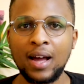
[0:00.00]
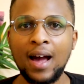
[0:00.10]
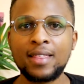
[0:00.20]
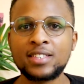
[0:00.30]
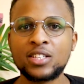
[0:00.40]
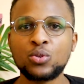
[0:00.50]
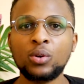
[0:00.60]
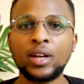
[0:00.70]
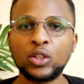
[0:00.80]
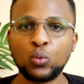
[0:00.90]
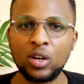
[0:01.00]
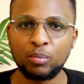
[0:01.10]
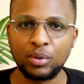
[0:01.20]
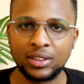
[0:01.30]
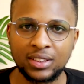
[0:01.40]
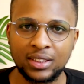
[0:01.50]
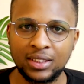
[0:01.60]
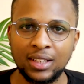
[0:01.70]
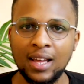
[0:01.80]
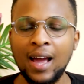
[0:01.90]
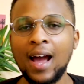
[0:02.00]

Others are sold at 1.3,